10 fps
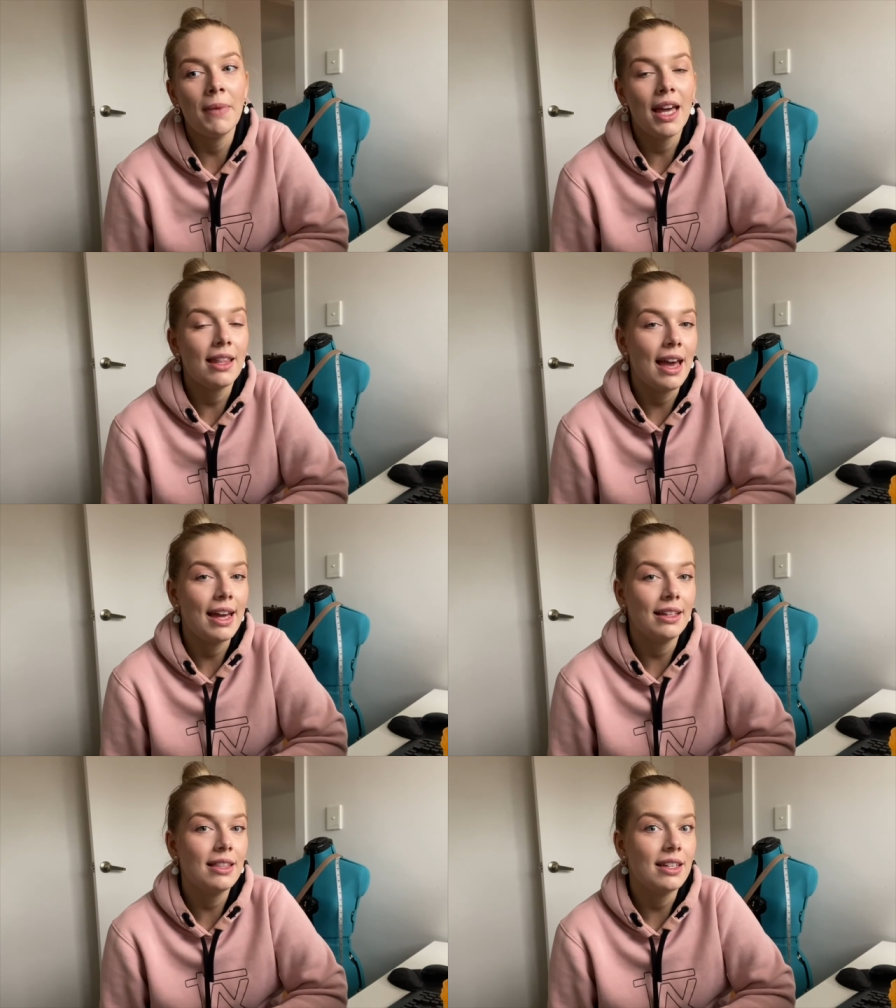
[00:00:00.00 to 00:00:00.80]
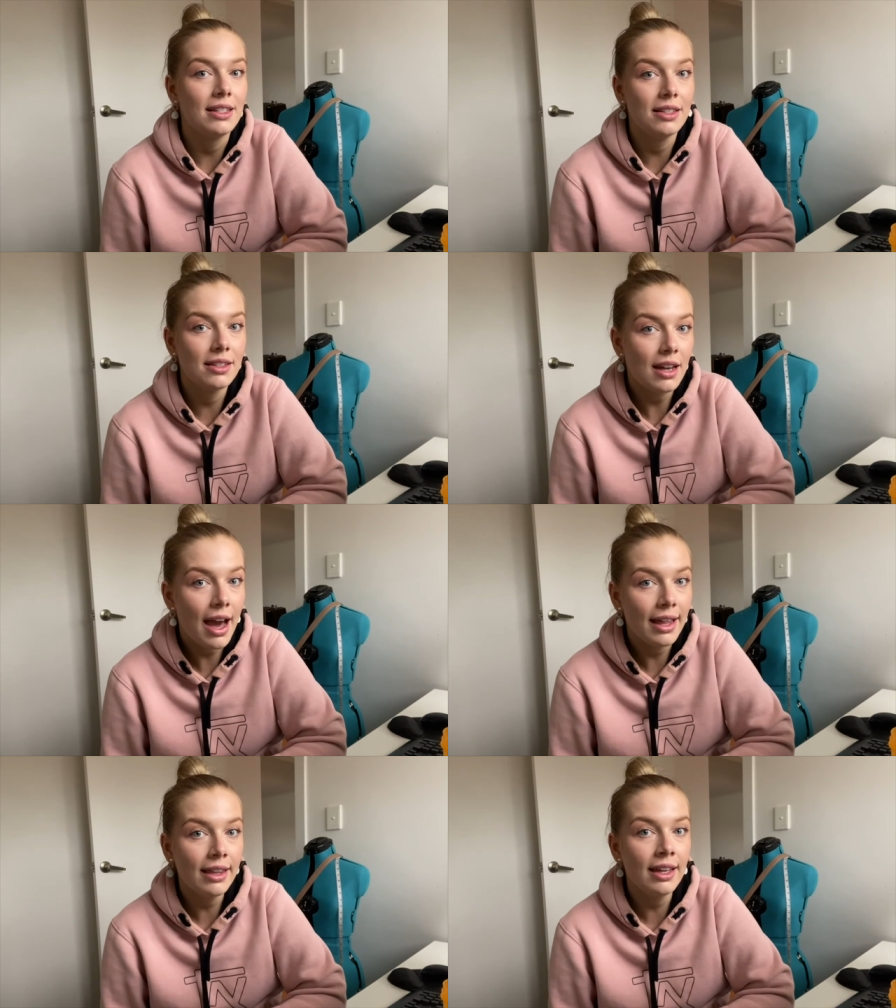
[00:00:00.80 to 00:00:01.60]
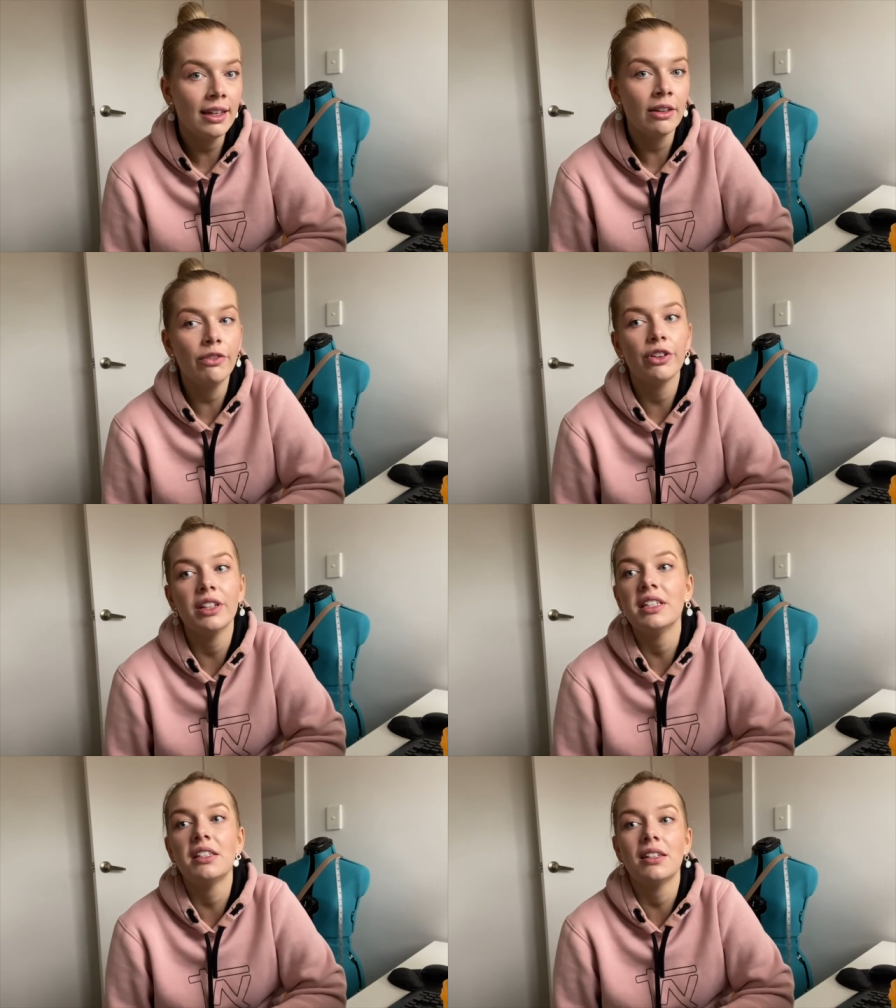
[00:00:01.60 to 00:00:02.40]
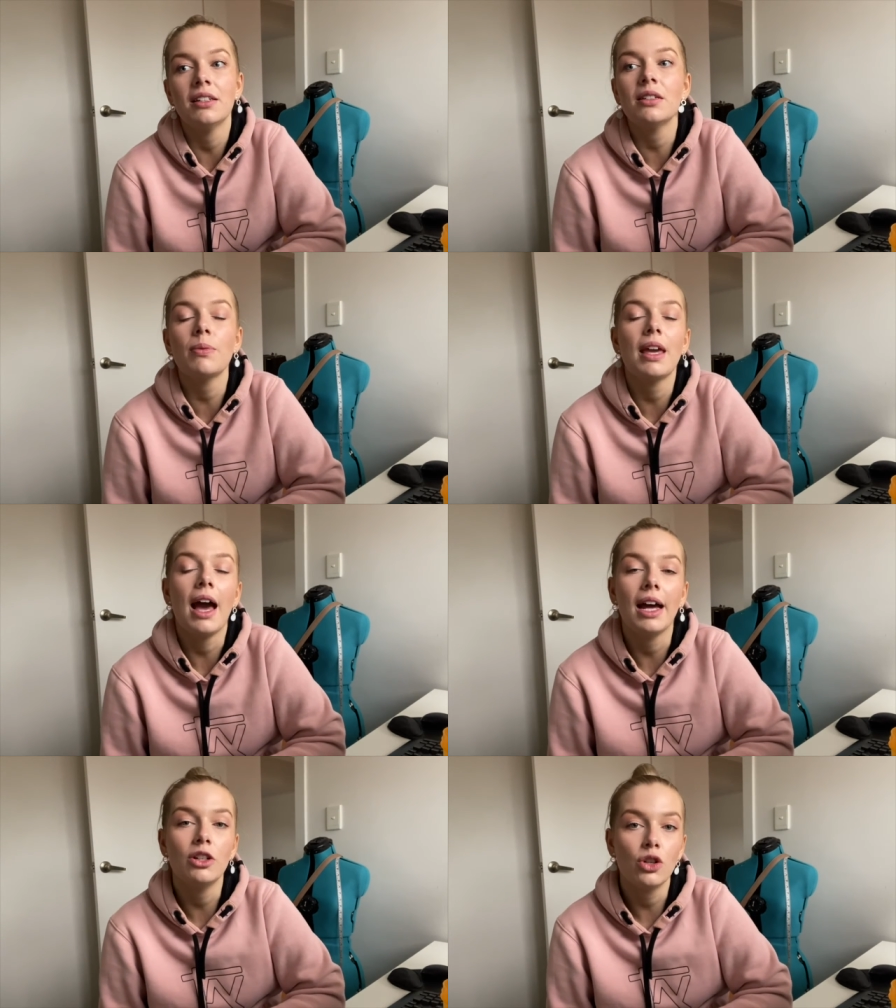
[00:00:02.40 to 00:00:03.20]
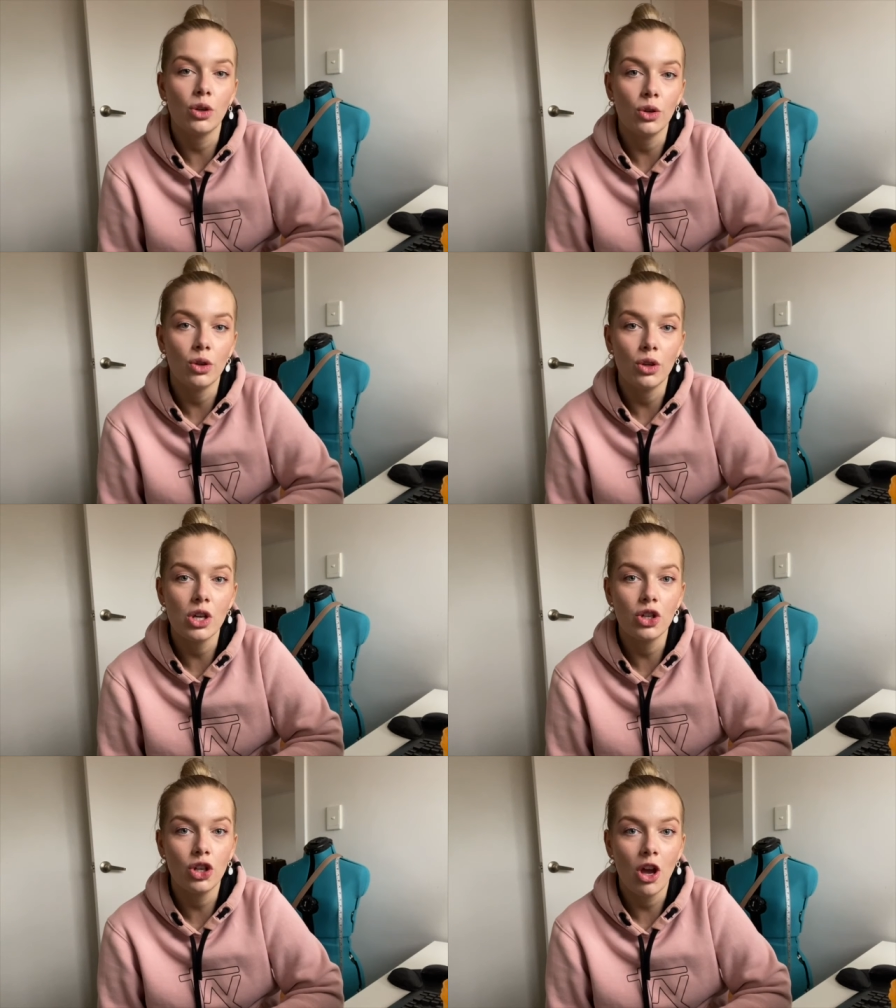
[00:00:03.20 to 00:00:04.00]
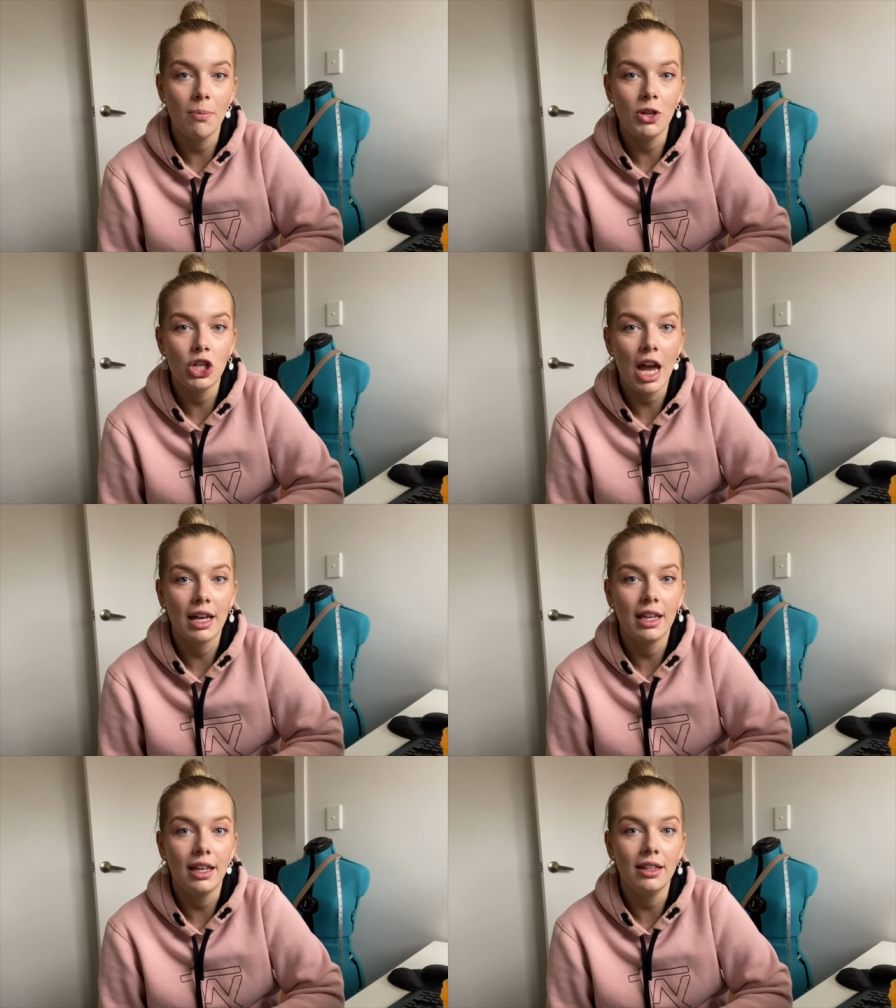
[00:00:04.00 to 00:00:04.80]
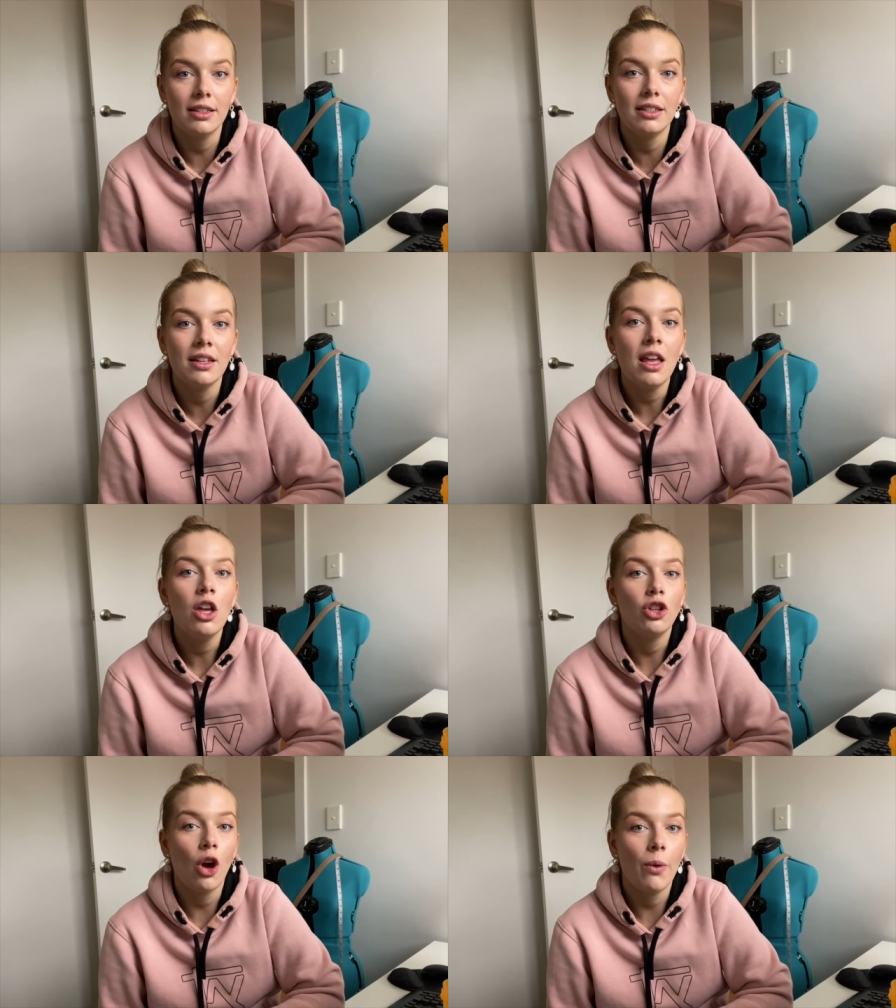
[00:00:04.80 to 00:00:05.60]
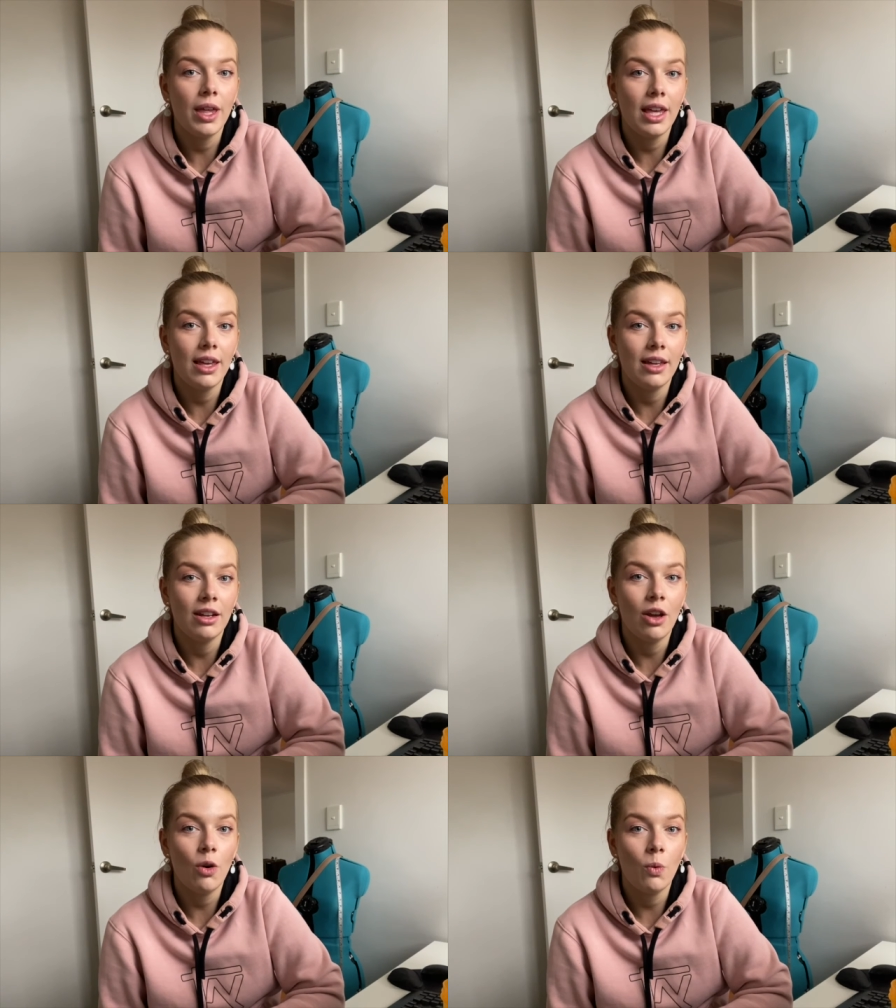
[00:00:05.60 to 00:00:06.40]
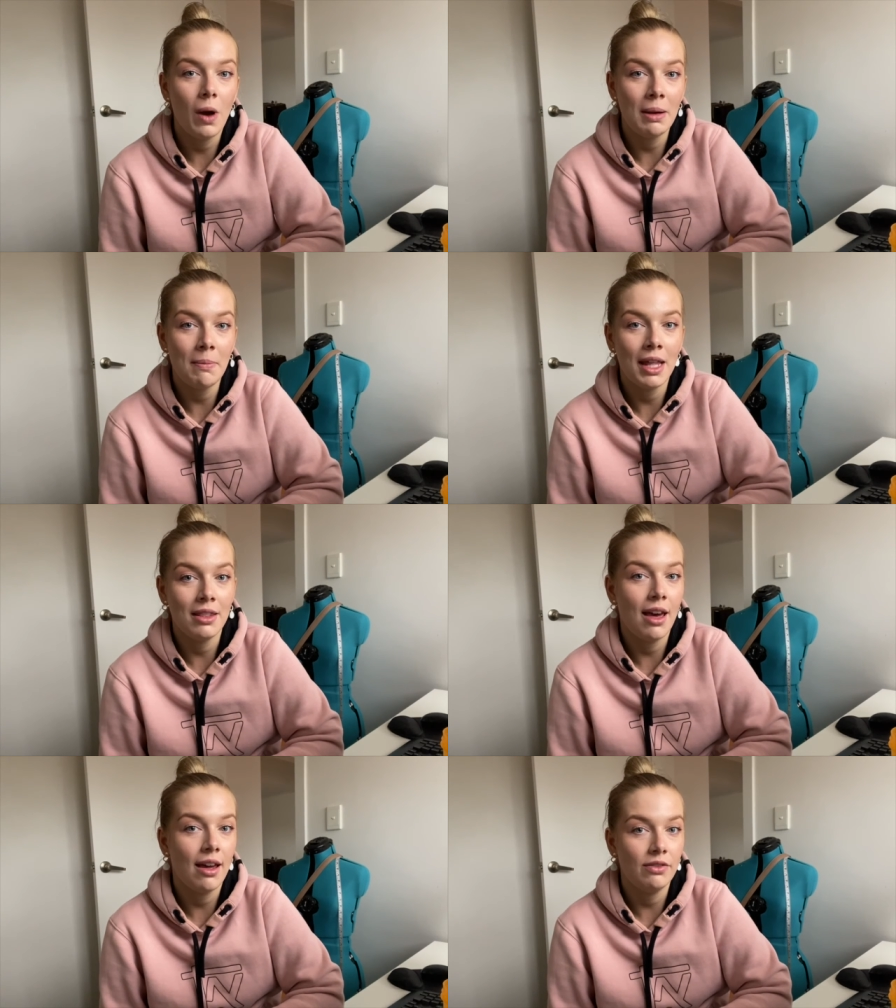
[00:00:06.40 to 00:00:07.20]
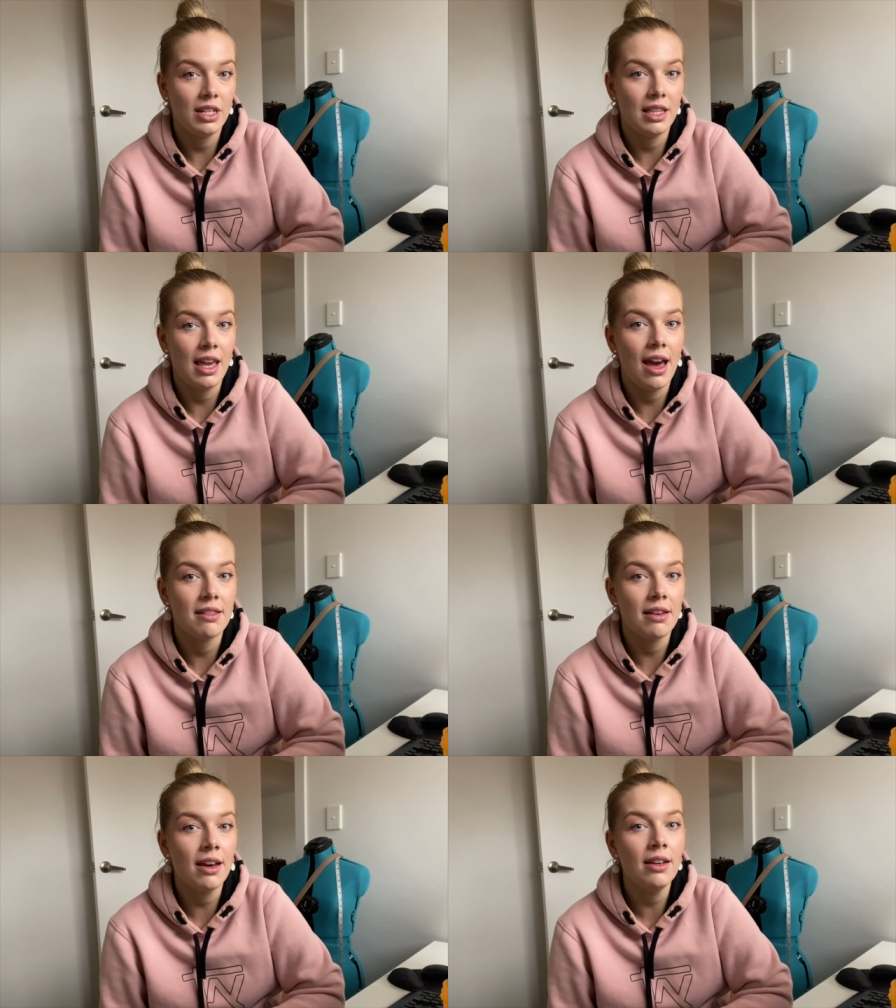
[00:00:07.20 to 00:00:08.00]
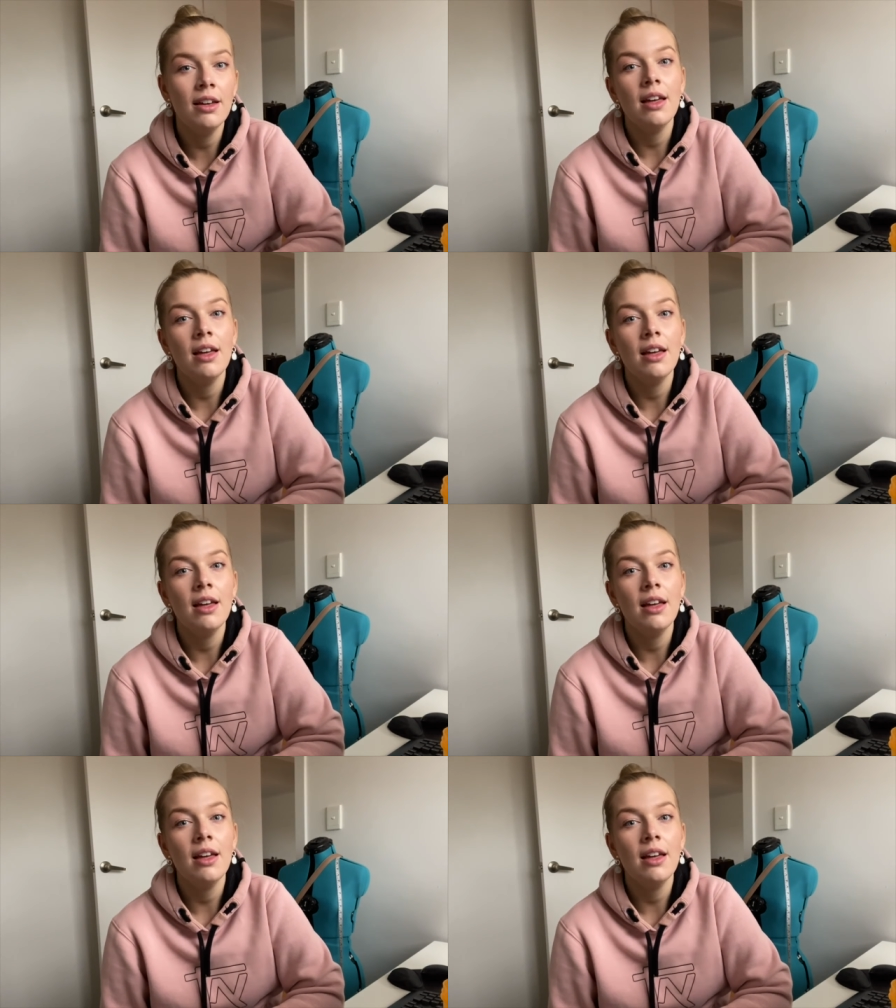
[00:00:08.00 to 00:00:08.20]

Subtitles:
like the styling. For instance, we had 2 Sherpa jackets go in 1 month after the other,